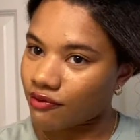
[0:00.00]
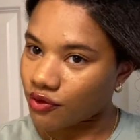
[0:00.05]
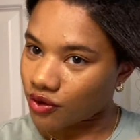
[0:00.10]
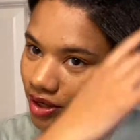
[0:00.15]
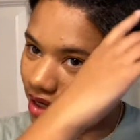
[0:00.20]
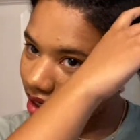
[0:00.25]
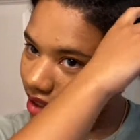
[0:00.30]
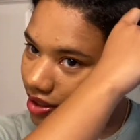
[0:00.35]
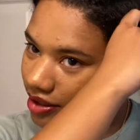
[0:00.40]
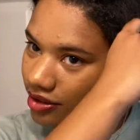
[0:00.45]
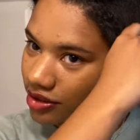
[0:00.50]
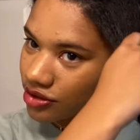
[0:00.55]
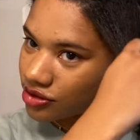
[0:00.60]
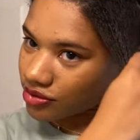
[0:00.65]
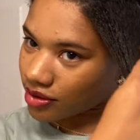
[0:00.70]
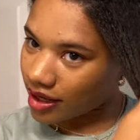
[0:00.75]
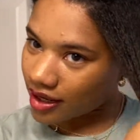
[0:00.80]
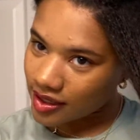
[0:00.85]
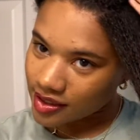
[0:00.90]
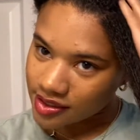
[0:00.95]
your hair
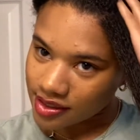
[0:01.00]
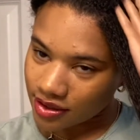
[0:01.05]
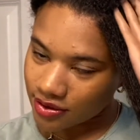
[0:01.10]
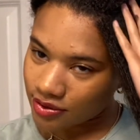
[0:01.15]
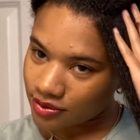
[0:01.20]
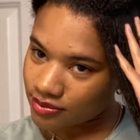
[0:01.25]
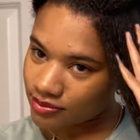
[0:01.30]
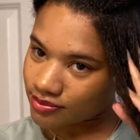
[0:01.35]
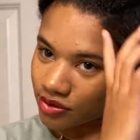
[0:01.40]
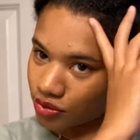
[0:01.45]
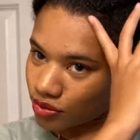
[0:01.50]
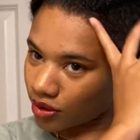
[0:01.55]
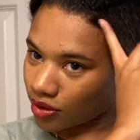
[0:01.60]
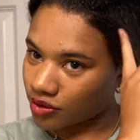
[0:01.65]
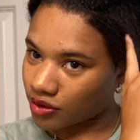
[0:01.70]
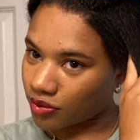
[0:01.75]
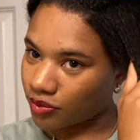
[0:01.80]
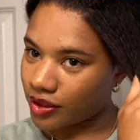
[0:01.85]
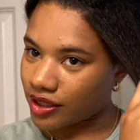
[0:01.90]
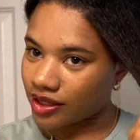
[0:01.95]
dries out throughout
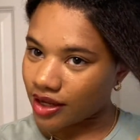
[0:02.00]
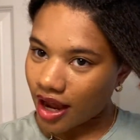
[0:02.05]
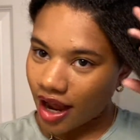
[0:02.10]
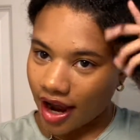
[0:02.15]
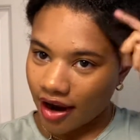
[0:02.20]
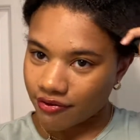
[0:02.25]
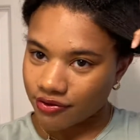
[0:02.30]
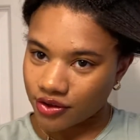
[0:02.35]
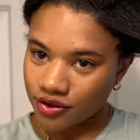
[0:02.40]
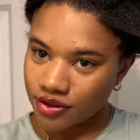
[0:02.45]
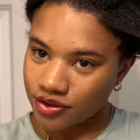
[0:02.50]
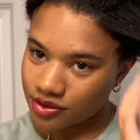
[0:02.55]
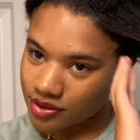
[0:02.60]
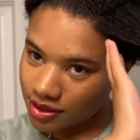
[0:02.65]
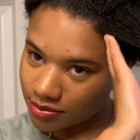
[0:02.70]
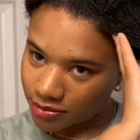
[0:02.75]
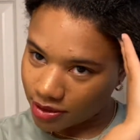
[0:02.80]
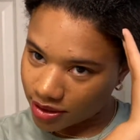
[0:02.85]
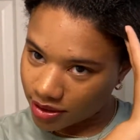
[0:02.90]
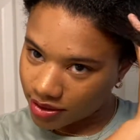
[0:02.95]
the week after using
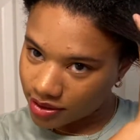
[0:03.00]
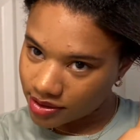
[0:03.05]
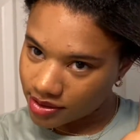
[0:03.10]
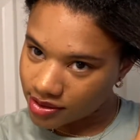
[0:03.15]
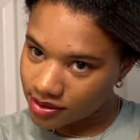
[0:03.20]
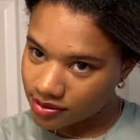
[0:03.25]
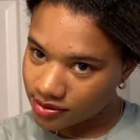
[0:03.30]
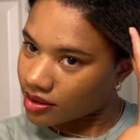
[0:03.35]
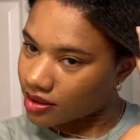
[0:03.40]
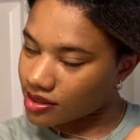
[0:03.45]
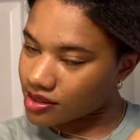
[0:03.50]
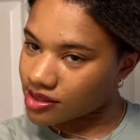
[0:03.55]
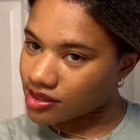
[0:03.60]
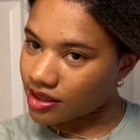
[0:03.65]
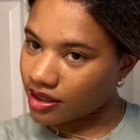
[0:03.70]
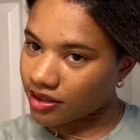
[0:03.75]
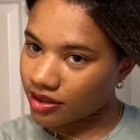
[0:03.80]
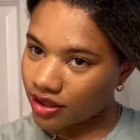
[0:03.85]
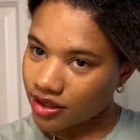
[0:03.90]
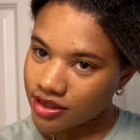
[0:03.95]
products. Because a
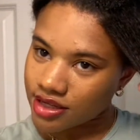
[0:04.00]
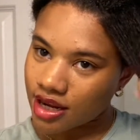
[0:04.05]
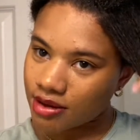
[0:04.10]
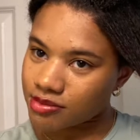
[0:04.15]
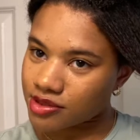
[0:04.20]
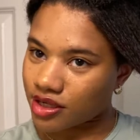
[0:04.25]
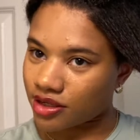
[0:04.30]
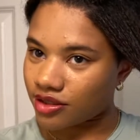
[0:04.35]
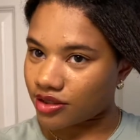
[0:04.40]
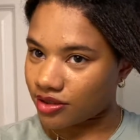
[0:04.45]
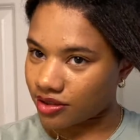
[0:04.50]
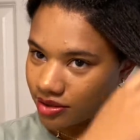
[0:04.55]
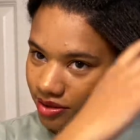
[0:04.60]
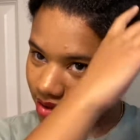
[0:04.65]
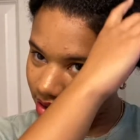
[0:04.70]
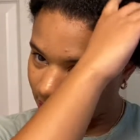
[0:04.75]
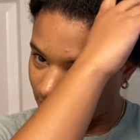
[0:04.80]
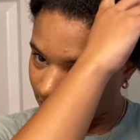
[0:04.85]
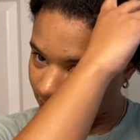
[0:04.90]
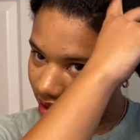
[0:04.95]
lot of times I'll
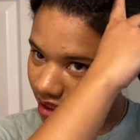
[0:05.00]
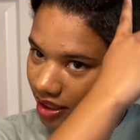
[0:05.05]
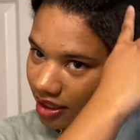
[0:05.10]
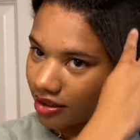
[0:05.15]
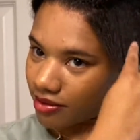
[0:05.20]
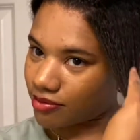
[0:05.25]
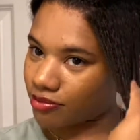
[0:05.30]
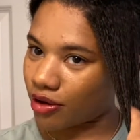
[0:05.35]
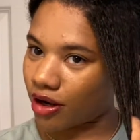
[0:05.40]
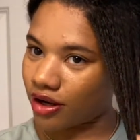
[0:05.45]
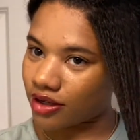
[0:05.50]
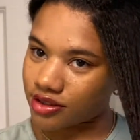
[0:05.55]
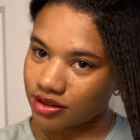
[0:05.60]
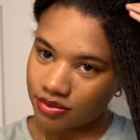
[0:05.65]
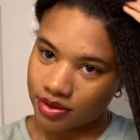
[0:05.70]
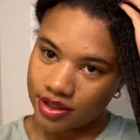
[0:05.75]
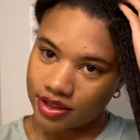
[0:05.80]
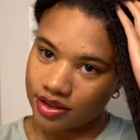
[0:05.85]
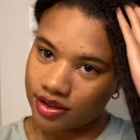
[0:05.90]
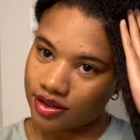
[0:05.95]
think that products are
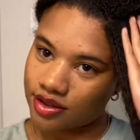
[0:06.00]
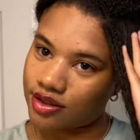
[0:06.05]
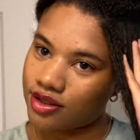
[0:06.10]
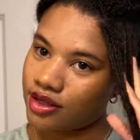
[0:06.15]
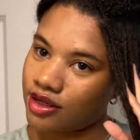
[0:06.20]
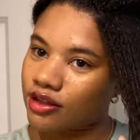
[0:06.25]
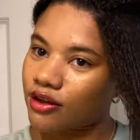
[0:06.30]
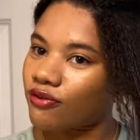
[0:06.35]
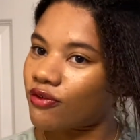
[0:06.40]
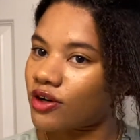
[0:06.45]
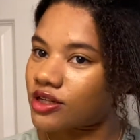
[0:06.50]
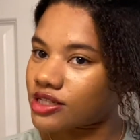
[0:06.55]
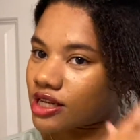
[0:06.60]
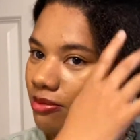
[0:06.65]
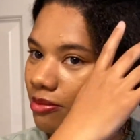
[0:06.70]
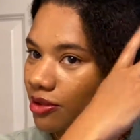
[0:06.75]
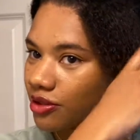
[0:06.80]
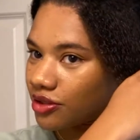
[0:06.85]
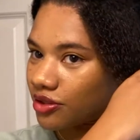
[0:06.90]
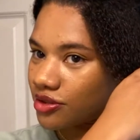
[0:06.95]
really good the first time
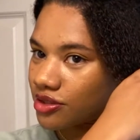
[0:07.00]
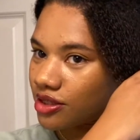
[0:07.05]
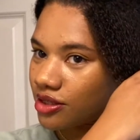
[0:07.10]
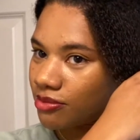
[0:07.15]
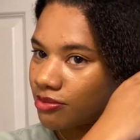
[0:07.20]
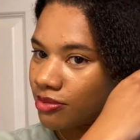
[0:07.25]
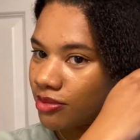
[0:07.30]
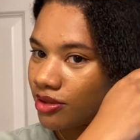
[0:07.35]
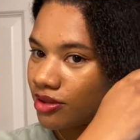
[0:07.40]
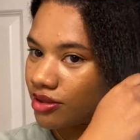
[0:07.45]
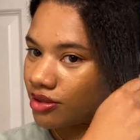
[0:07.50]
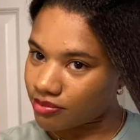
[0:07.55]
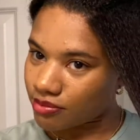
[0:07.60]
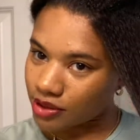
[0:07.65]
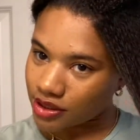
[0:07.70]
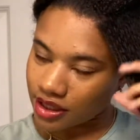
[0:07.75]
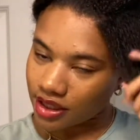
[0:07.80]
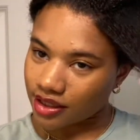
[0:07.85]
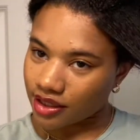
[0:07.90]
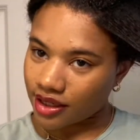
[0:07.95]
I'll use them, but
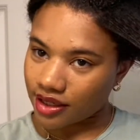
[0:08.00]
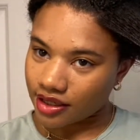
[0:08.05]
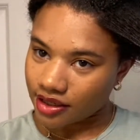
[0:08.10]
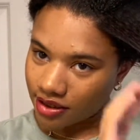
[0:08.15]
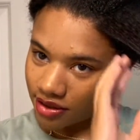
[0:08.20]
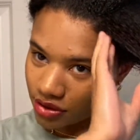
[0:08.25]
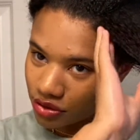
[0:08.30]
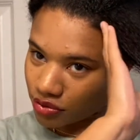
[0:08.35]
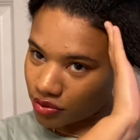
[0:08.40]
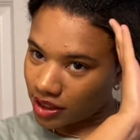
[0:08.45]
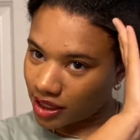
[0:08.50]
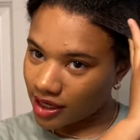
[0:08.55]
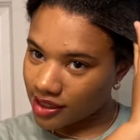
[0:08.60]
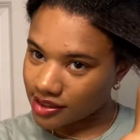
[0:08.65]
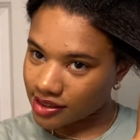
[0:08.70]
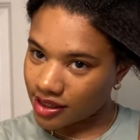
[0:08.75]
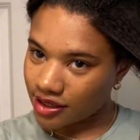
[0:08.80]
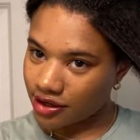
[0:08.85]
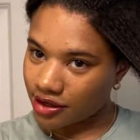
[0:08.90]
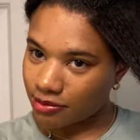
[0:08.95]
then like 3 days
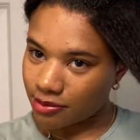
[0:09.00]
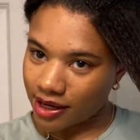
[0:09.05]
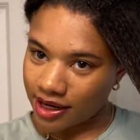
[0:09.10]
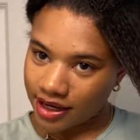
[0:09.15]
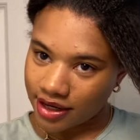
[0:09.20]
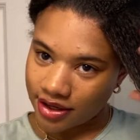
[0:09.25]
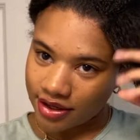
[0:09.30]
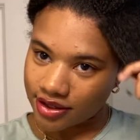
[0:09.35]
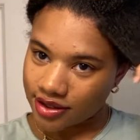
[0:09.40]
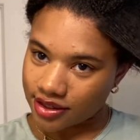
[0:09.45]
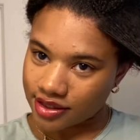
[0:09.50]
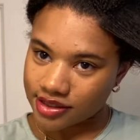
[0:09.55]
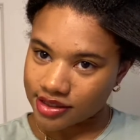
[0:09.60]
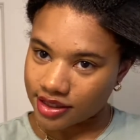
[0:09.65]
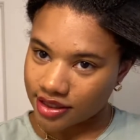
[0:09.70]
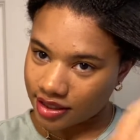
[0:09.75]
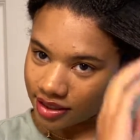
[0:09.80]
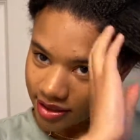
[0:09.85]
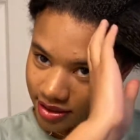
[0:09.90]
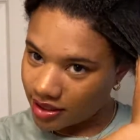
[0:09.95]
later my hair is
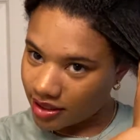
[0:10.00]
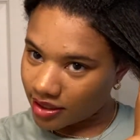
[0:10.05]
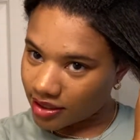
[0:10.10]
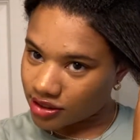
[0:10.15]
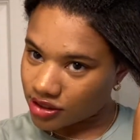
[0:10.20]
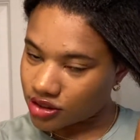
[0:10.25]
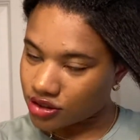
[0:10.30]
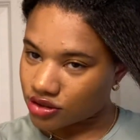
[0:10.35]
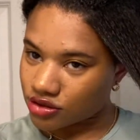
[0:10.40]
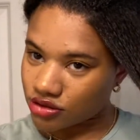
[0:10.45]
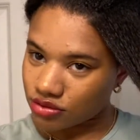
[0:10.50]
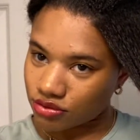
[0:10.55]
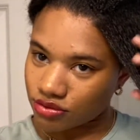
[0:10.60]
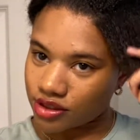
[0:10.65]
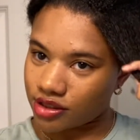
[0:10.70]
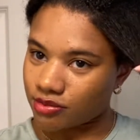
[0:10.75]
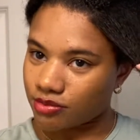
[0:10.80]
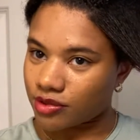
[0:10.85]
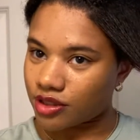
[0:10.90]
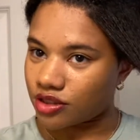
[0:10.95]
like
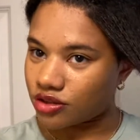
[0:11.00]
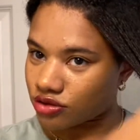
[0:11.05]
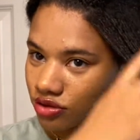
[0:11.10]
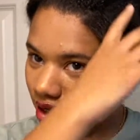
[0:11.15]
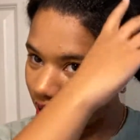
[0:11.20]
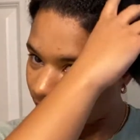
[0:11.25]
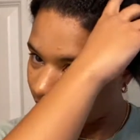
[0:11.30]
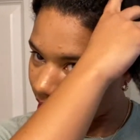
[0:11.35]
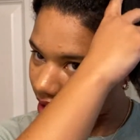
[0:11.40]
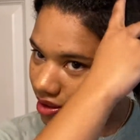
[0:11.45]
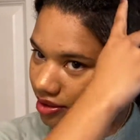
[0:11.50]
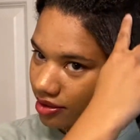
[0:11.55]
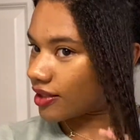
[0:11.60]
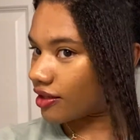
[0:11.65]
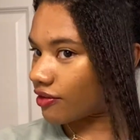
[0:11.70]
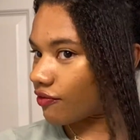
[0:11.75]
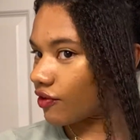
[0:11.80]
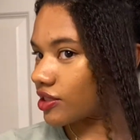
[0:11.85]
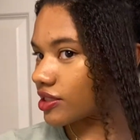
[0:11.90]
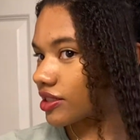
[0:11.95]
extremely dry and
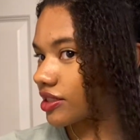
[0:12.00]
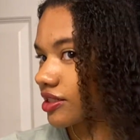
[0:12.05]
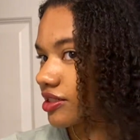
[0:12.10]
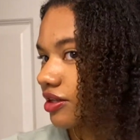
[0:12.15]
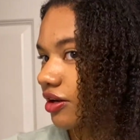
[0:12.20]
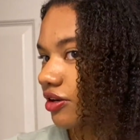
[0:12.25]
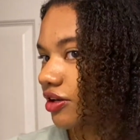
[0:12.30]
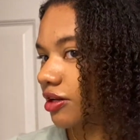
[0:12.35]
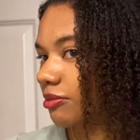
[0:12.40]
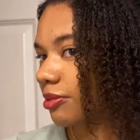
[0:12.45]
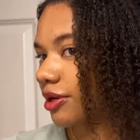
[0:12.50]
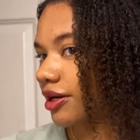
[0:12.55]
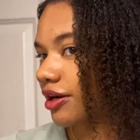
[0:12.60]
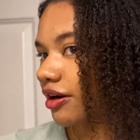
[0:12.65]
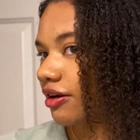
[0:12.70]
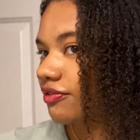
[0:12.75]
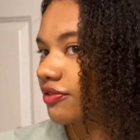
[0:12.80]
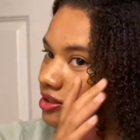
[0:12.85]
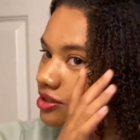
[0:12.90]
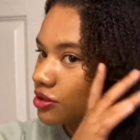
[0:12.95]
it feels like it's all gonna break off.
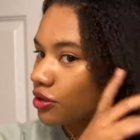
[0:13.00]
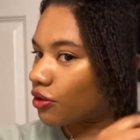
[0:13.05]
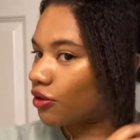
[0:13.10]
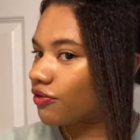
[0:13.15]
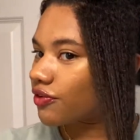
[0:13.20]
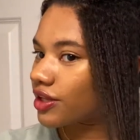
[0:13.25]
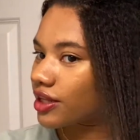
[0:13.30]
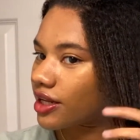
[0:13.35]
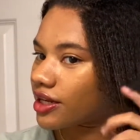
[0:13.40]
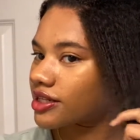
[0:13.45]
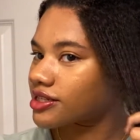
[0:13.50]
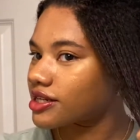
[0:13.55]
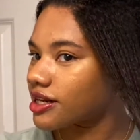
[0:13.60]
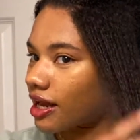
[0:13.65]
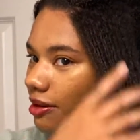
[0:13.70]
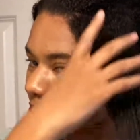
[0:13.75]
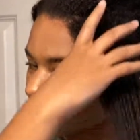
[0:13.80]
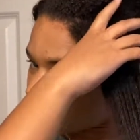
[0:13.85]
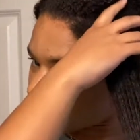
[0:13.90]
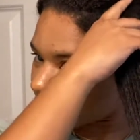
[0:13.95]
So hopefully that doesn't
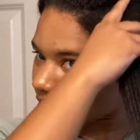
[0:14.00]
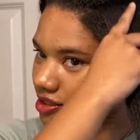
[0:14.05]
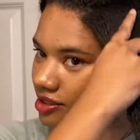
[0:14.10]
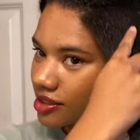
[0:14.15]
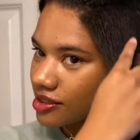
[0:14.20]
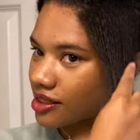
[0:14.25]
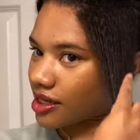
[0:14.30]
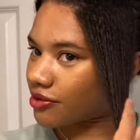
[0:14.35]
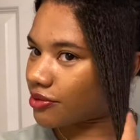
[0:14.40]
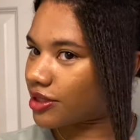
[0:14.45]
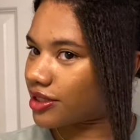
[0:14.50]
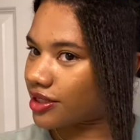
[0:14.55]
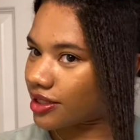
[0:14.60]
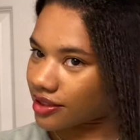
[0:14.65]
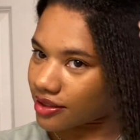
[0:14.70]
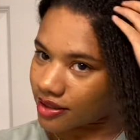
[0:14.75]
happen with this because I really like